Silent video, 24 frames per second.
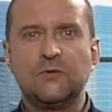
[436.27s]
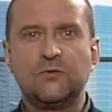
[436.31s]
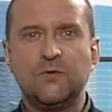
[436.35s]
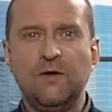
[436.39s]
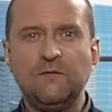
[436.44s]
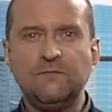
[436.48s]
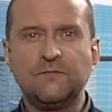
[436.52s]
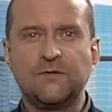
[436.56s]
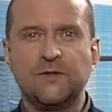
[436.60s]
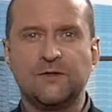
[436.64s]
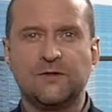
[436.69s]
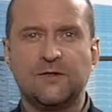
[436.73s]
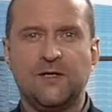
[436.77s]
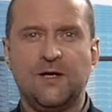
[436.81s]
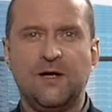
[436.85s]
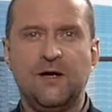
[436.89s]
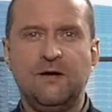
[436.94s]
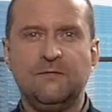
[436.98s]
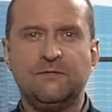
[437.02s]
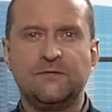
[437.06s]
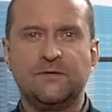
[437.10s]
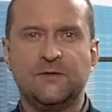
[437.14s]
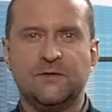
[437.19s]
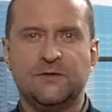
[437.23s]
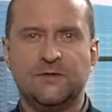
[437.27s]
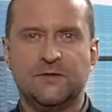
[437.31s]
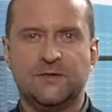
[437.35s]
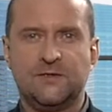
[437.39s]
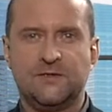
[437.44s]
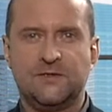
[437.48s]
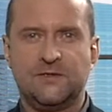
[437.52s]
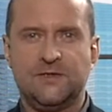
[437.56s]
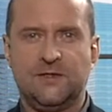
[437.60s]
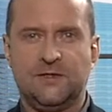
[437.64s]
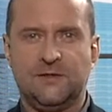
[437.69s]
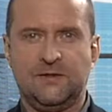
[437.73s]
drafted after the
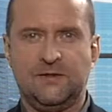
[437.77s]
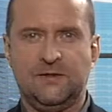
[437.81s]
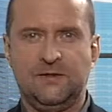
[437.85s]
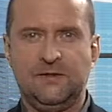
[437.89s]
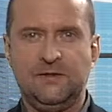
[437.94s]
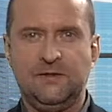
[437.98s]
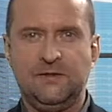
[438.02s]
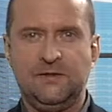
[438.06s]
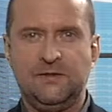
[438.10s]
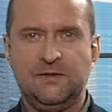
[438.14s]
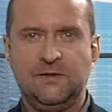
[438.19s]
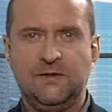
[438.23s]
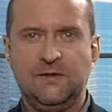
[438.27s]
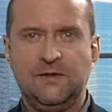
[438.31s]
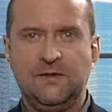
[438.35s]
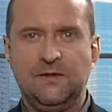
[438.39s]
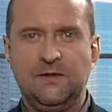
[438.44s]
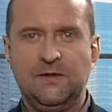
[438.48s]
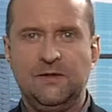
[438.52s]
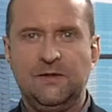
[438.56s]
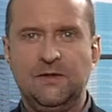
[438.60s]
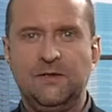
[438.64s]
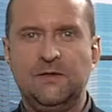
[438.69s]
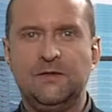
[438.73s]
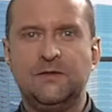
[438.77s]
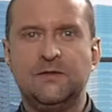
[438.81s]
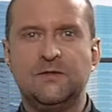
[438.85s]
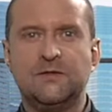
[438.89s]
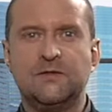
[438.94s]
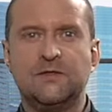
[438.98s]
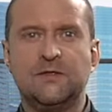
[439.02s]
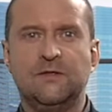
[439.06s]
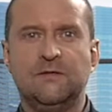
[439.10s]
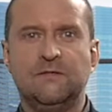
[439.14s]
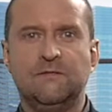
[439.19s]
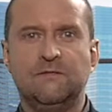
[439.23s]
study, it
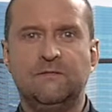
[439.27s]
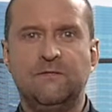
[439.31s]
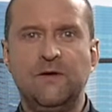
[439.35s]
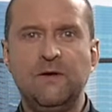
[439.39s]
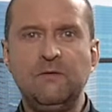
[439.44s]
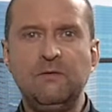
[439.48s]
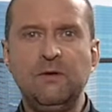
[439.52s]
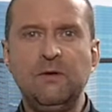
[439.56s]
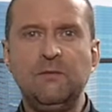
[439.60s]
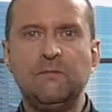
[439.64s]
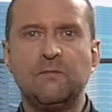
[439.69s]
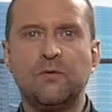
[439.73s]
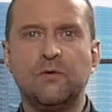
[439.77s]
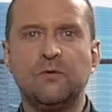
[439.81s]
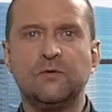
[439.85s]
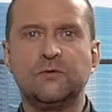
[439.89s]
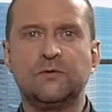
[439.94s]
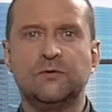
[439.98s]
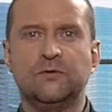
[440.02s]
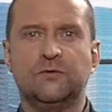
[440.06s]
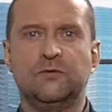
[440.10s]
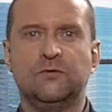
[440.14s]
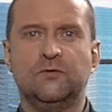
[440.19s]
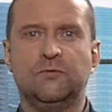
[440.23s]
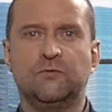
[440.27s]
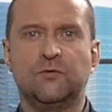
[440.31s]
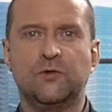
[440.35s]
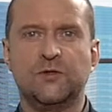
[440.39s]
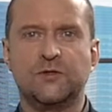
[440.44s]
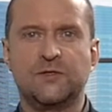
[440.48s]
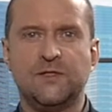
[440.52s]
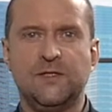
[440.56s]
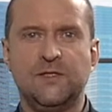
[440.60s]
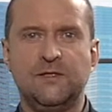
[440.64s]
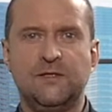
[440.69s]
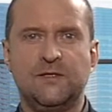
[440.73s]
is very important to
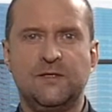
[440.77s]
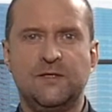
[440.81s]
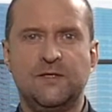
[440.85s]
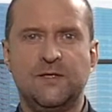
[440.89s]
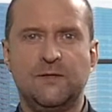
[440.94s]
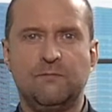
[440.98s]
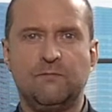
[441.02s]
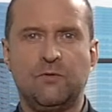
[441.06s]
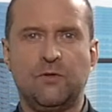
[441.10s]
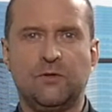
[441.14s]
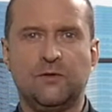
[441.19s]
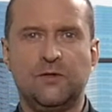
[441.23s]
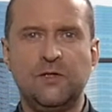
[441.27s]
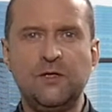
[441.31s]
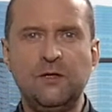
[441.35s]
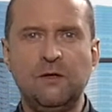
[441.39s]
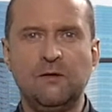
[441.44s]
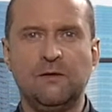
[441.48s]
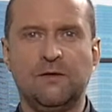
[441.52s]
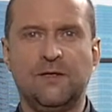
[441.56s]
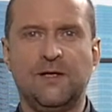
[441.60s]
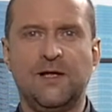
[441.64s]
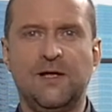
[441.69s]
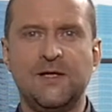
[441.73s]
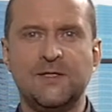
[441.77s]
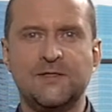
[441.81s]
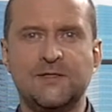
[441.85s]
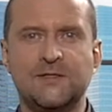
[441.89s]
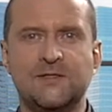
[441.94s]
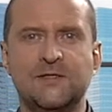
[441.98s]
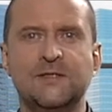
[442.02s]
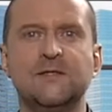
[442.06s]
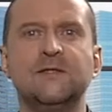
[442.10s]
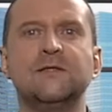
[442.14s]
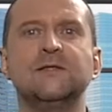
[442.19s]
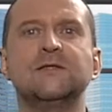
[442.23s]
present the particular
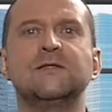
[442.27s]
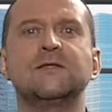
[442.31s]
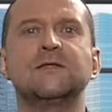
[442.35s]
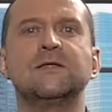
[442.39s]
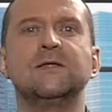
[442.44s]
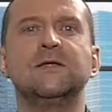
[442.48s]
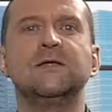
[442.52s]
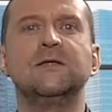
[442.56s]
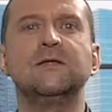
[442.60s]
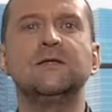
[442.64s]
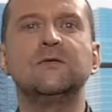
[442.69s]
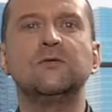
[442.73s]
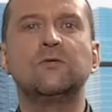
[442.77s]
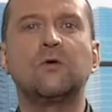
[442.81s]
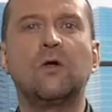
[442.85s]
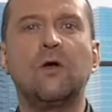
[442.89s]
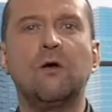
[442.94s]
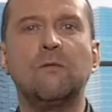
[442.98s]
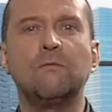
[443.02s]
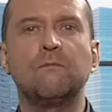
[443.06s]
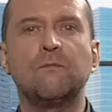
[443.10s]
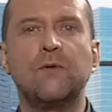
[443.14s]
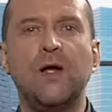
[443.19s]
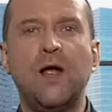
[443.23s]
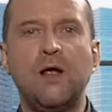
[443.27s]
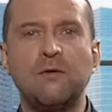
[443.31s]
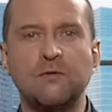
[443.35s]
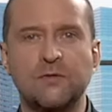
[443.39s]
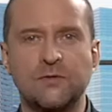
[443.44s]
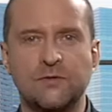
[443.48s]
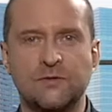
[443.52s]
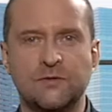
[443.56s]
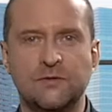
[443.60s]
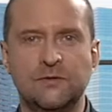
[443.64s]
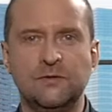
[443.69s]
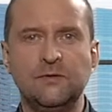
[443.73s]
answers in
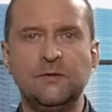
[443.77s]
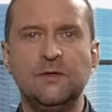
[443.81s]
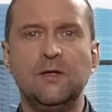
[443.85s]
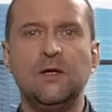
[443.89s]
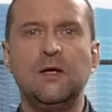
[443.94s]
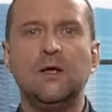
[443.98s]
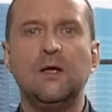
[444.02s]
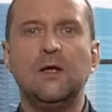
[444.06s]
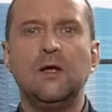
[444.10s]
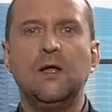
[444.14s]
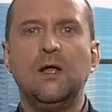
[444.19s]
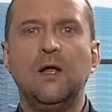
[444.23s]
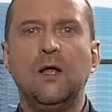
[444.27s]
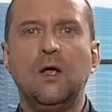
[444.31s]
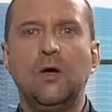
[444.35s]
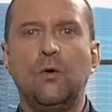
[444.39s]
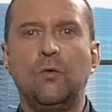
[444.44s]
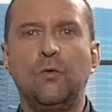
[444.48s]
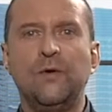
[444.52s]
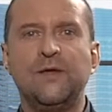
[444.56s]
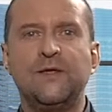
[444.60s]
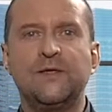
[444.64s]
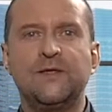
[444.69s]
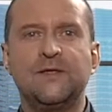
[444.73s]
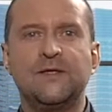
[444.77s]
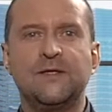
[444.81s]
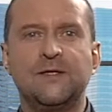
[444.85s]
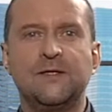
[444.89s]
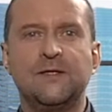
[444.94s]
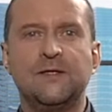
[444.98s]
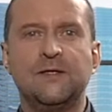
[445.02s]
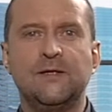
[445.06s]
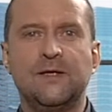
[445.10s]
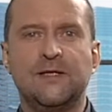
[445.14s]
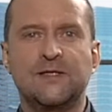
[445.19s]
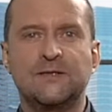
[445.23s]
comparison with
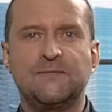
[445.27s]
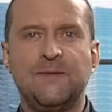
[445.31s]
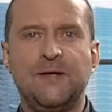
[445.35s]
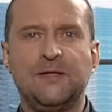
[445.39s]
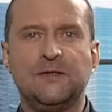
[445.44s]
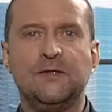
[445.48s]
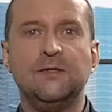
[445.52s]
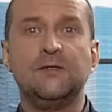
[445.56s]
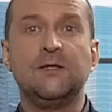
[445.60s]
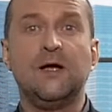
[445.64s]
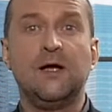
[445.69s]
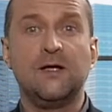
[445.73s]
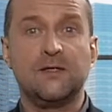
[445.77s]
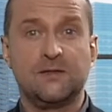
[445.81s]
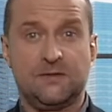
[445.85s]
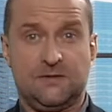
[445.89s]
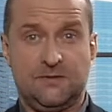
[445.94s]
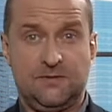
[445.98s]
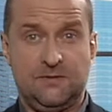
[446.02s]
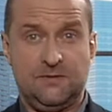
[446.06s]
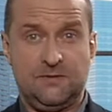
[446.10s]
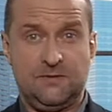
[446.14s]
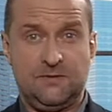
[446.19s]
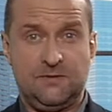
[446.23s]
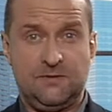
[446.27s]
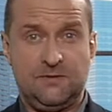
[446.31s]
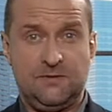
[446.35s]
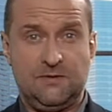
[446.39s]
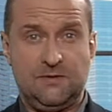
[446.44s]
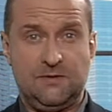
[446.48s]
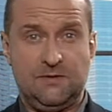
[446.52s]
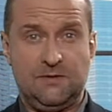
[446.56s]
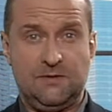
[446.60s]
the expected answers.